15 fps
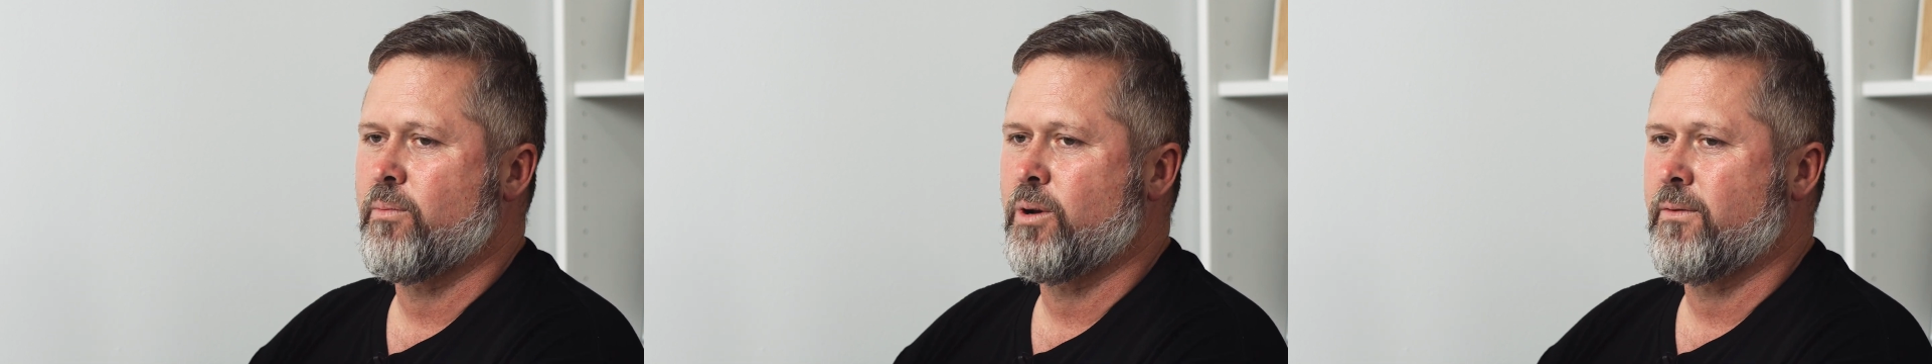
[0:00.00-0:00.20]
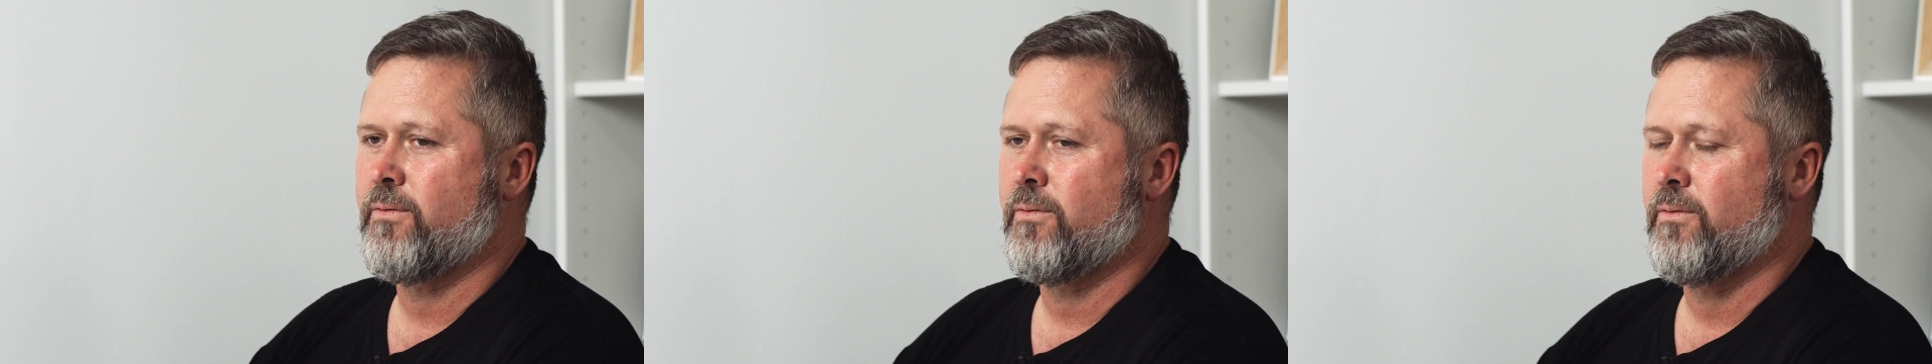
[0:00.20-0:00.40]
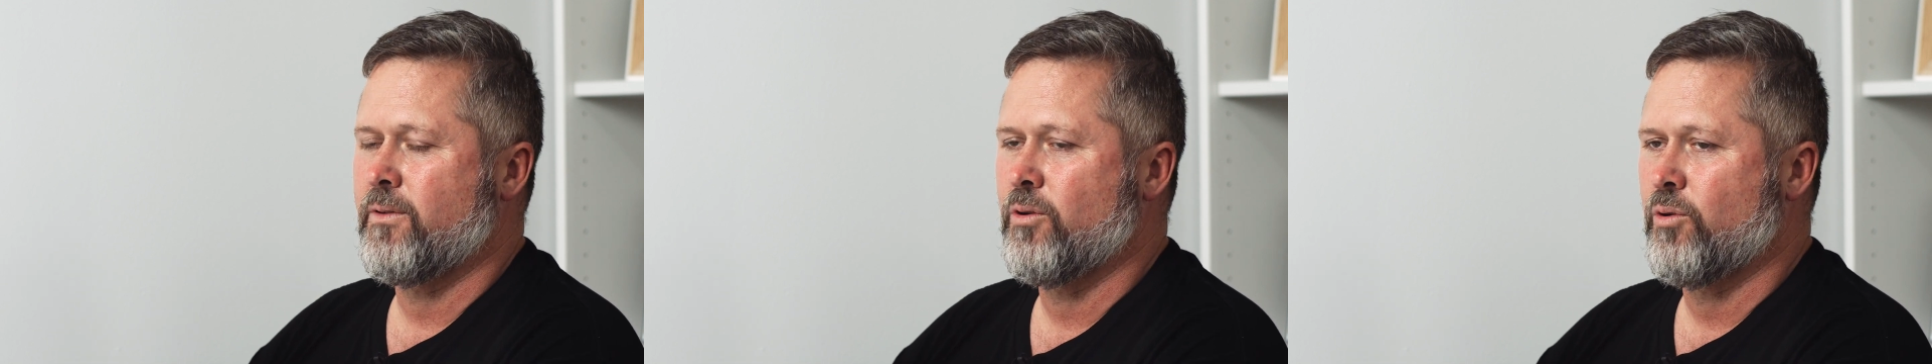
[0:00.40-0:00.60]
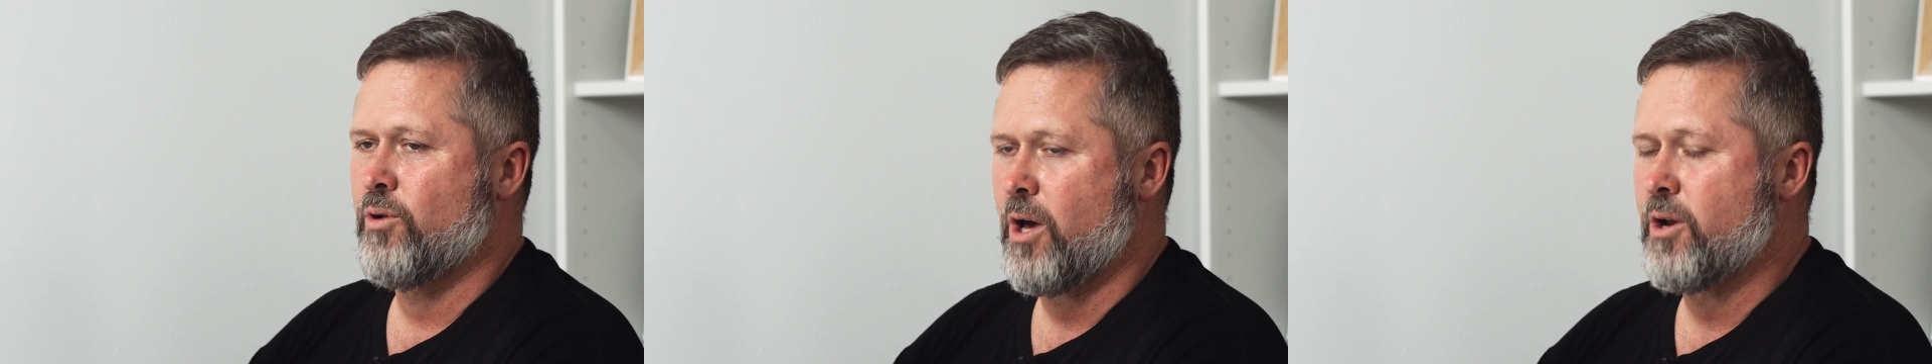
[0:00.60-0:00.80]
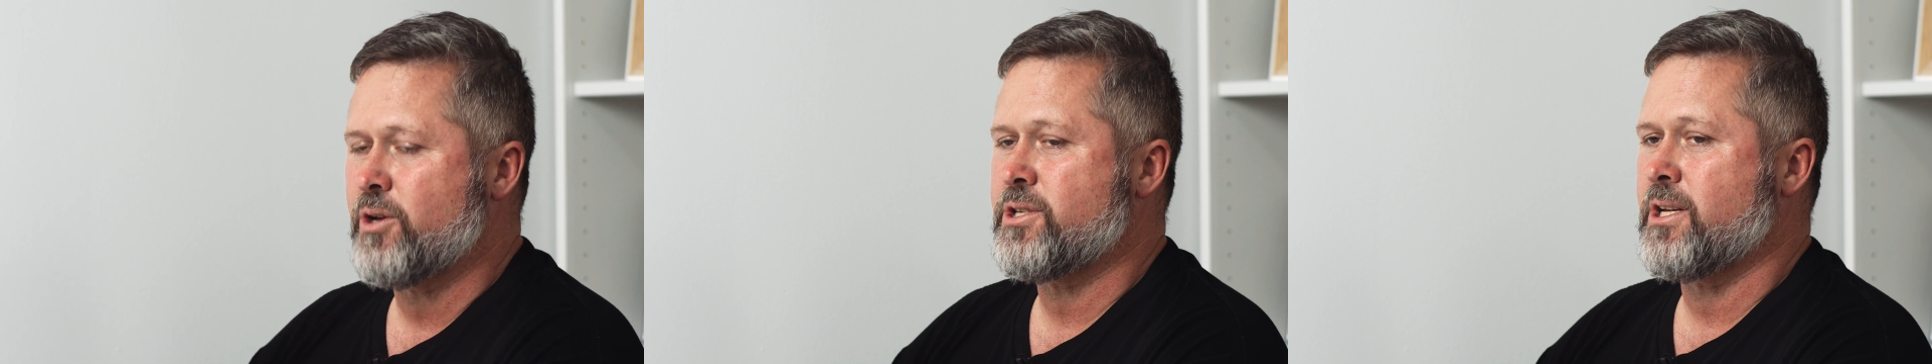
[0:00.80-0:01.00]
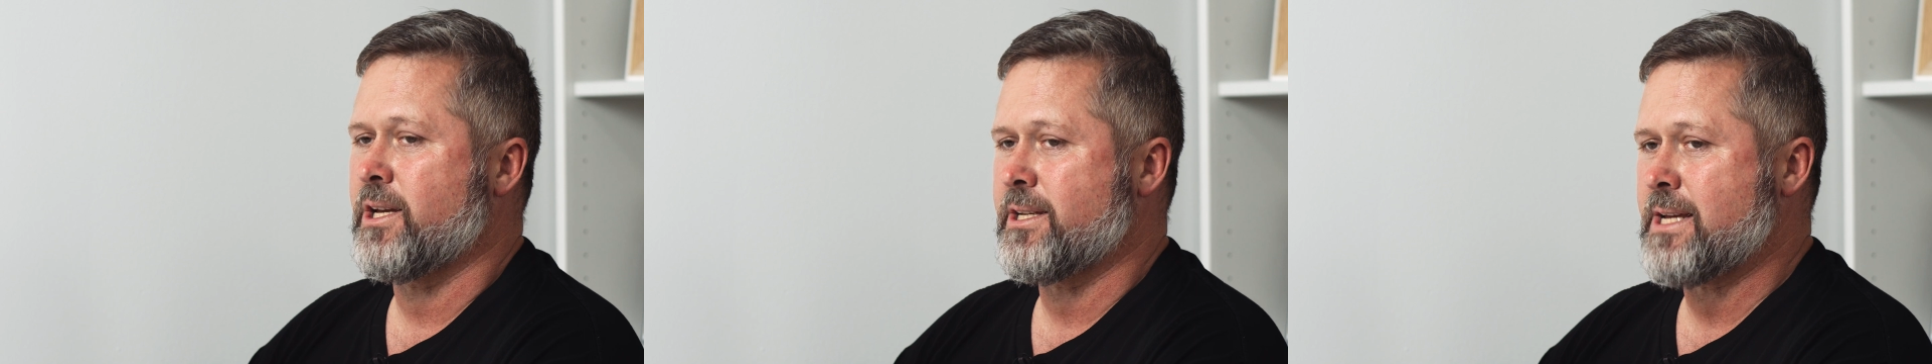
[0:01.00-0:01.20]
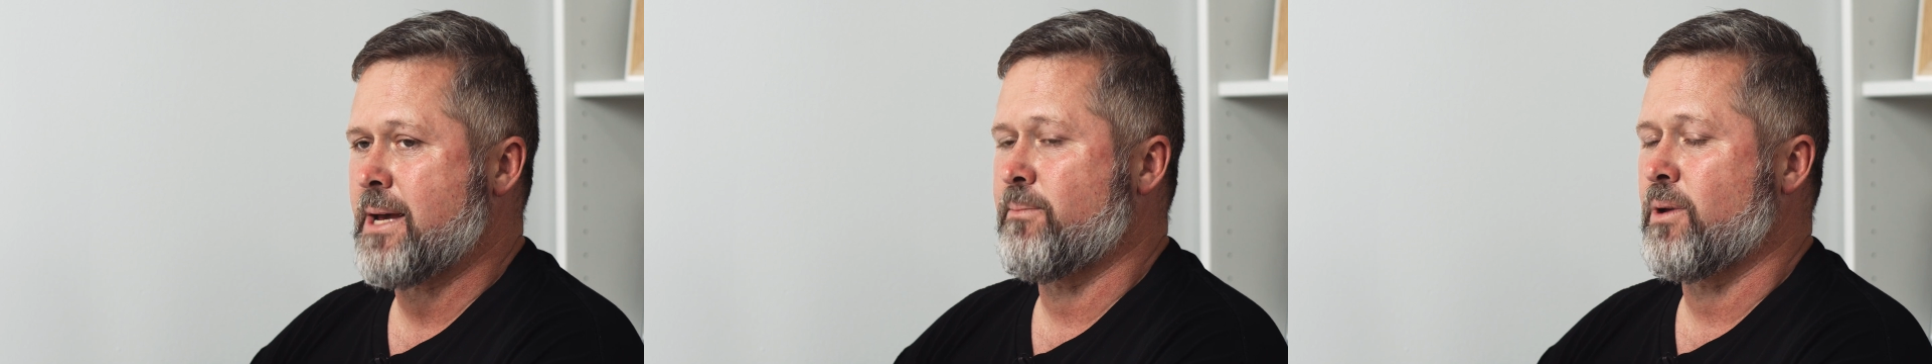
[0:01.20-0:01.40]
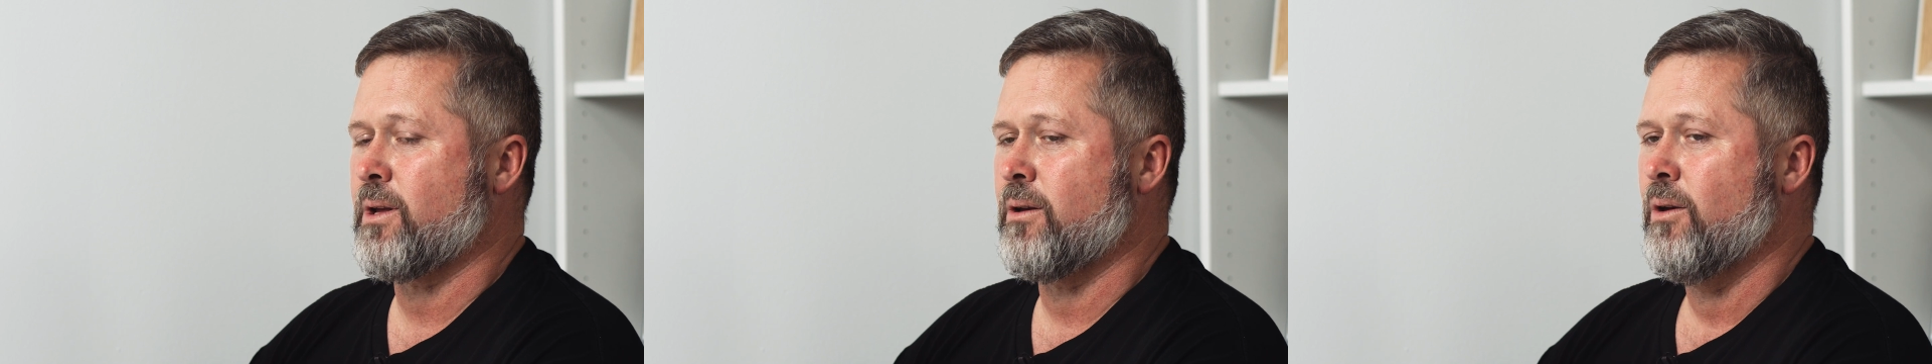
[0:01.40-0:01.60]
but if you're noticing it's
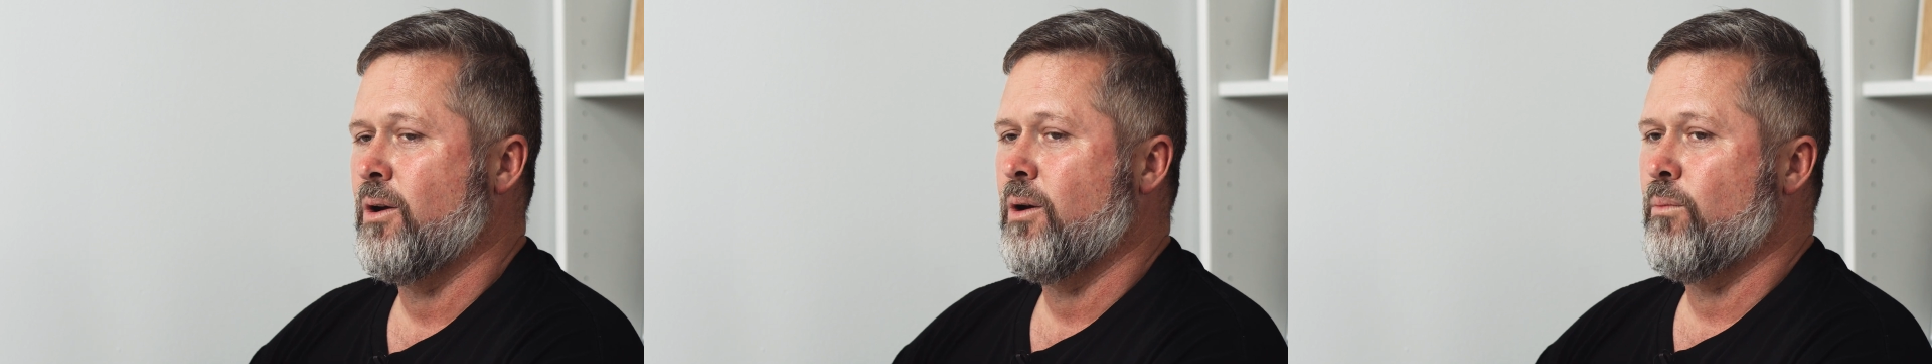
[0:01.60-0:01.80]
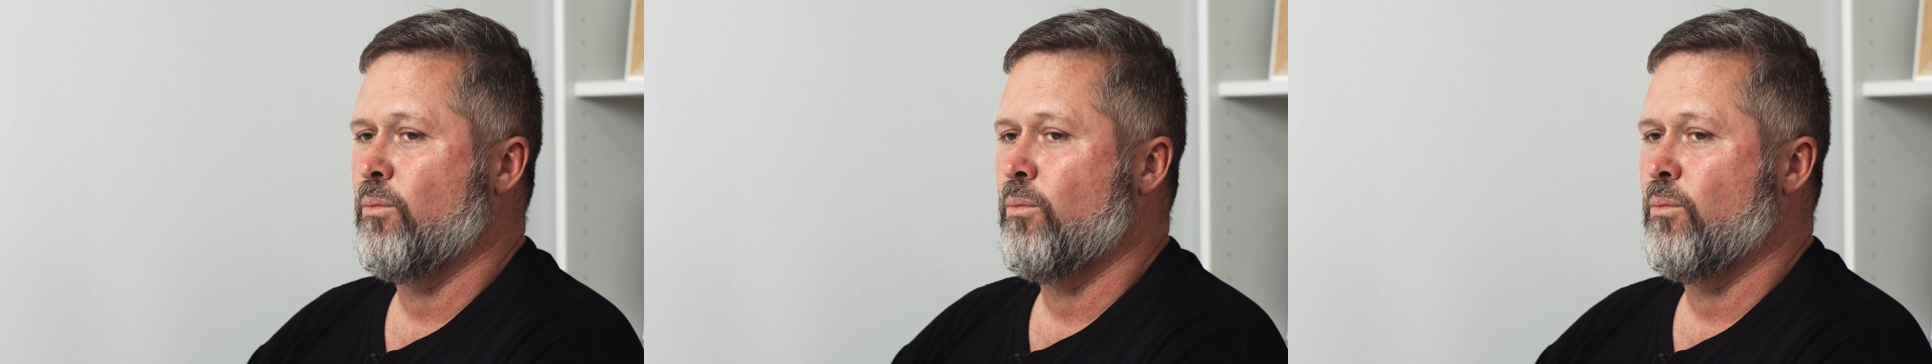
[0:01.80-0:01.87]
happening